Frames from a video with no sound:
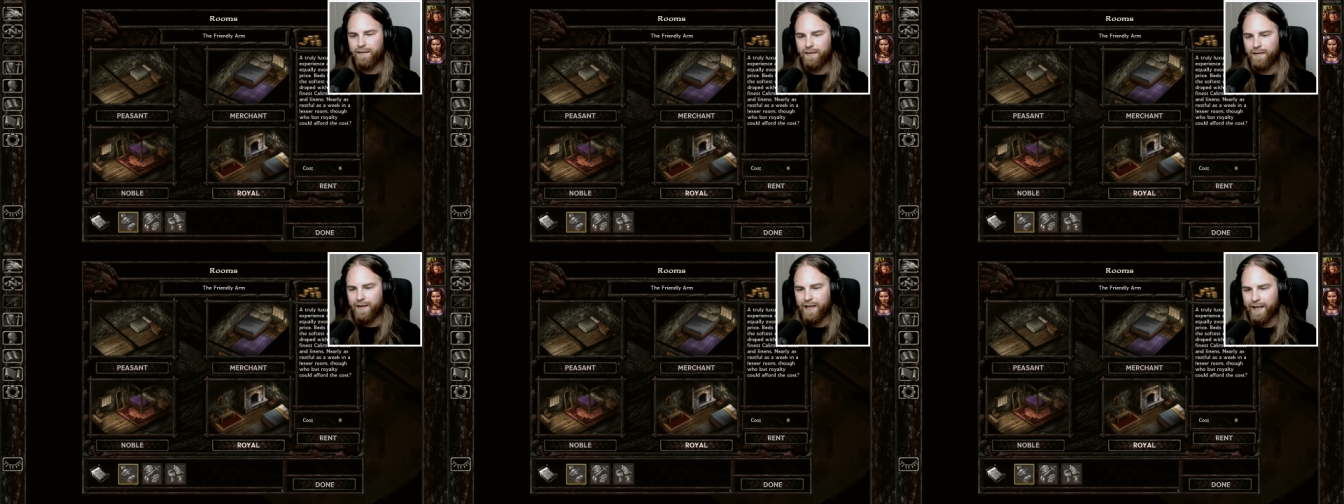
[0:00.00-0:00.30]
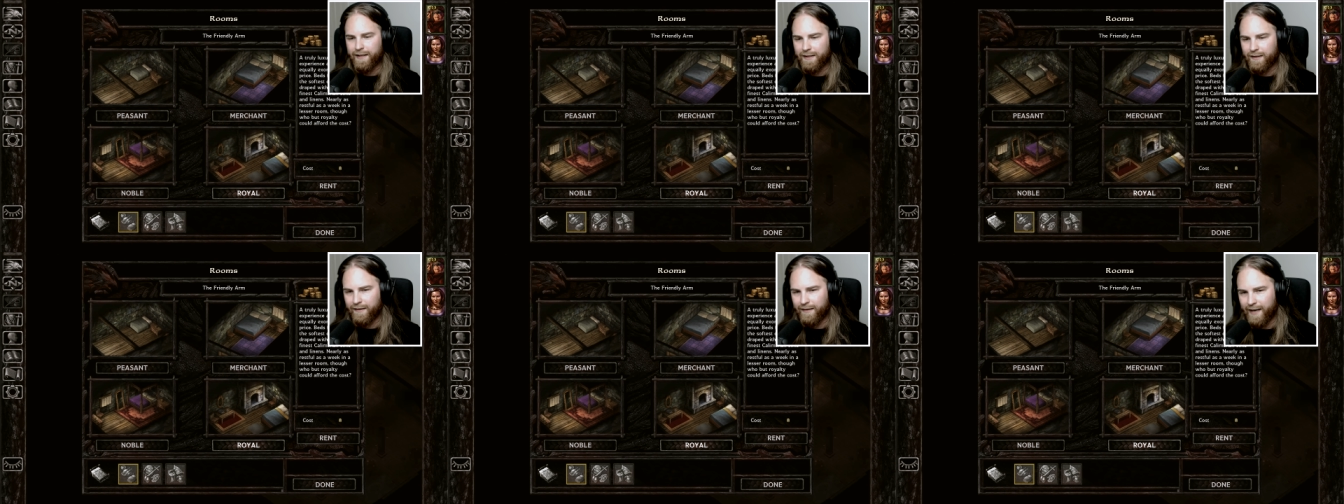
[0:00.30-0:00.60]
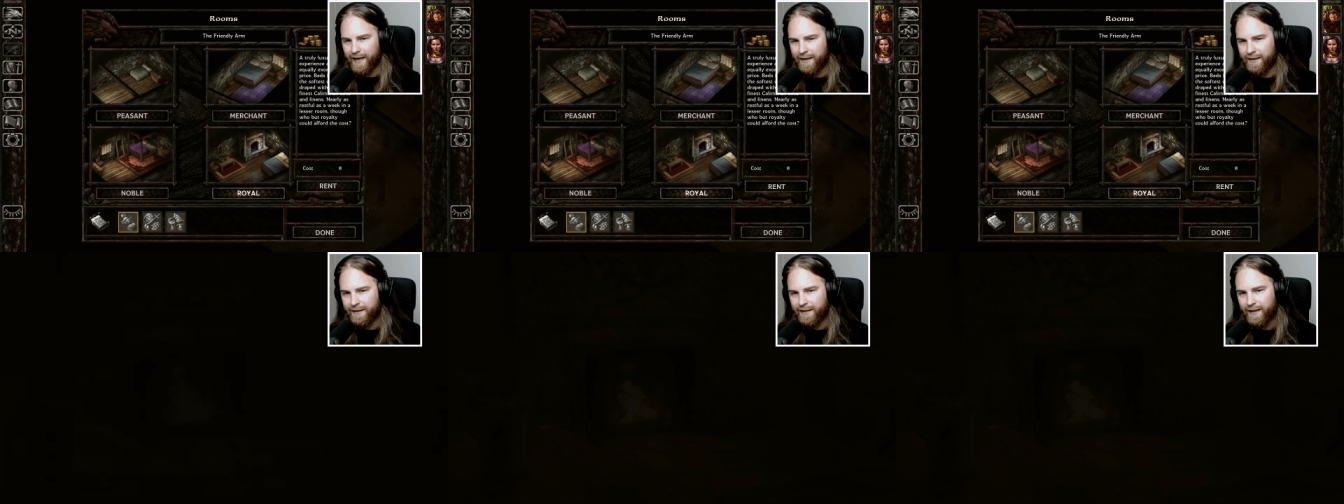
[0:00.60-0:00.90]
Let's
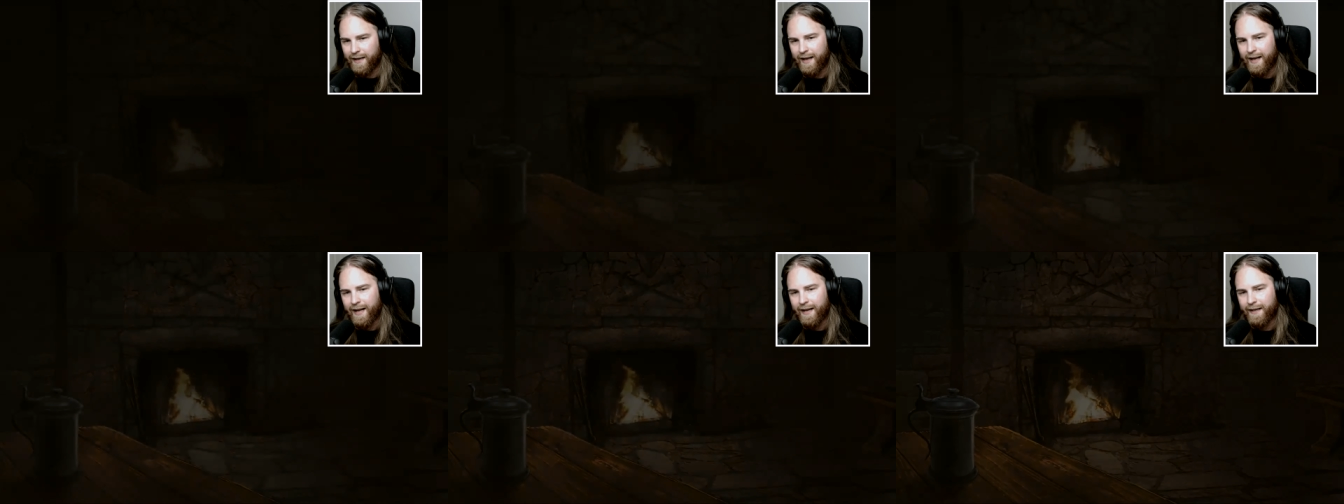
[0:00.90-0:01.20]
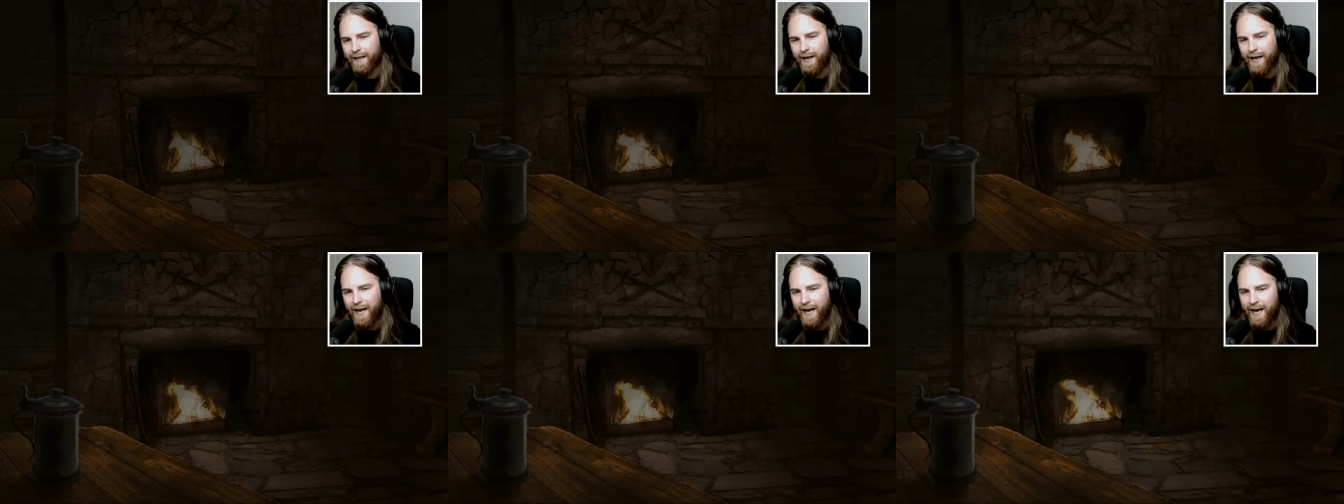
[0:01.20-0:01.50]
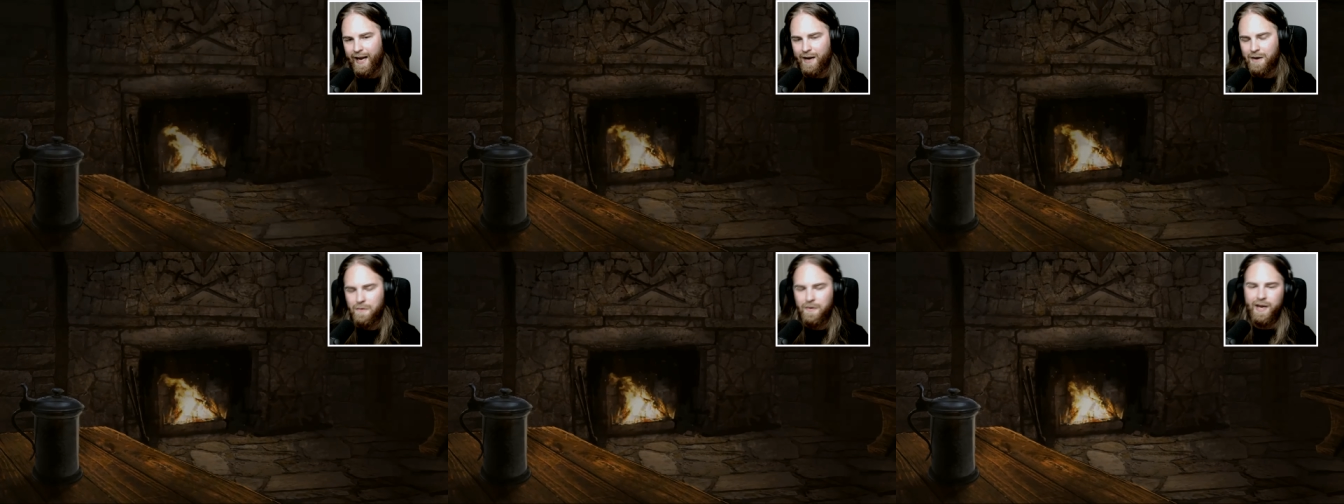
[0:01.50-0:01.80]
rent, and
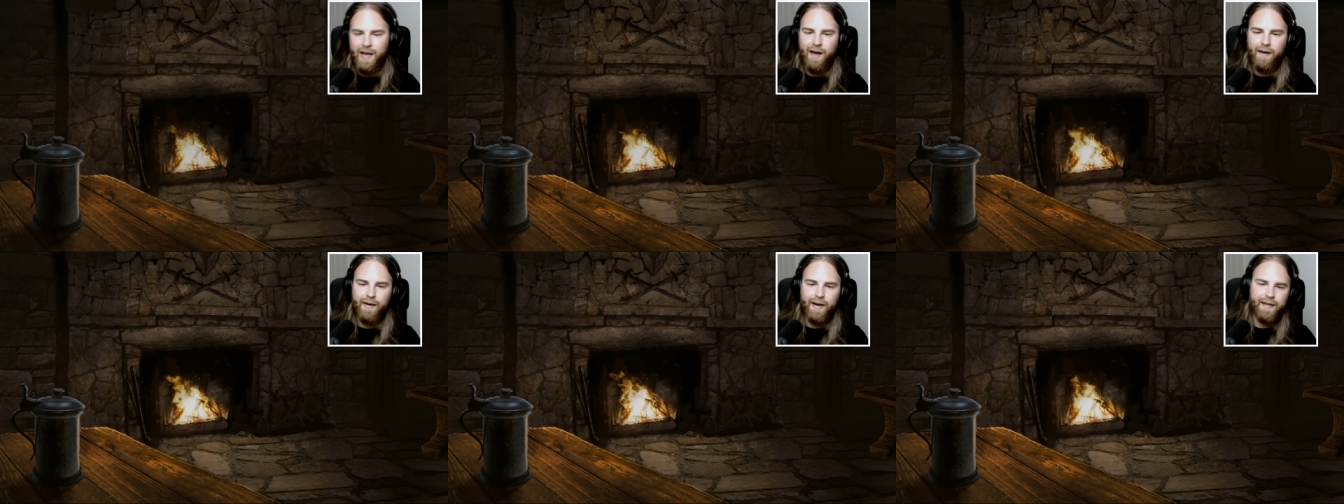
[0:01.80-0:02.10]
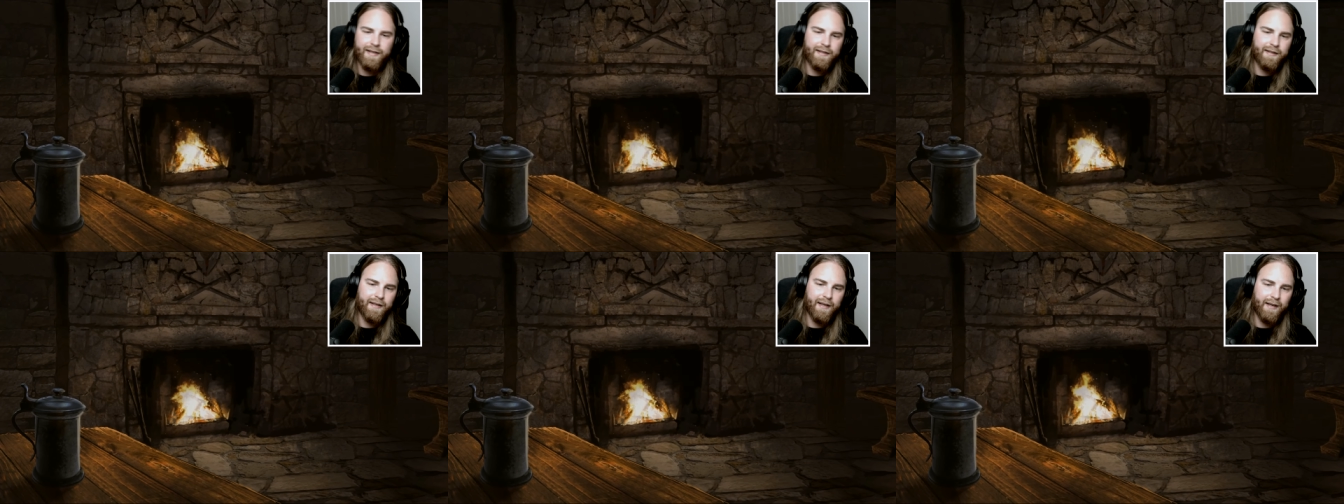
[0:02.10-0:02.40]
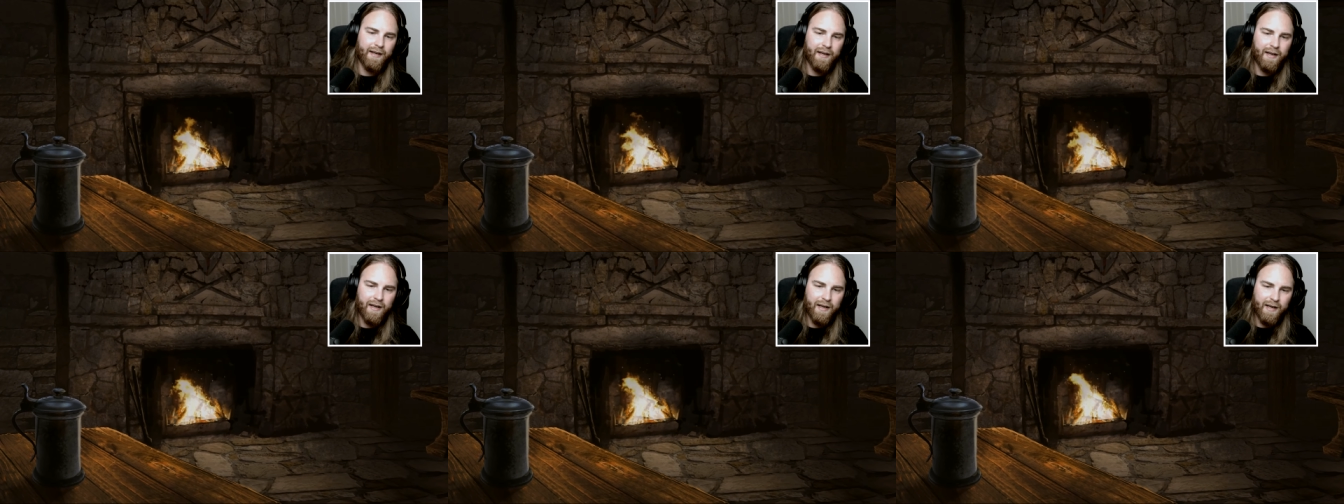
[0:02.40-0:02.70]
here we are
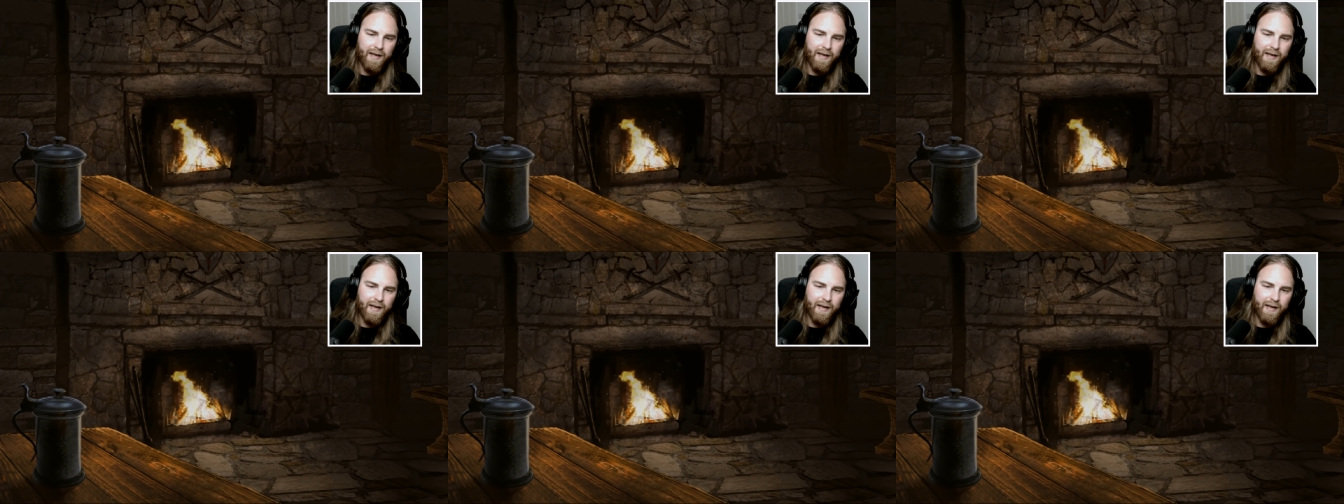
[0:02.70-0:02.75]
resting.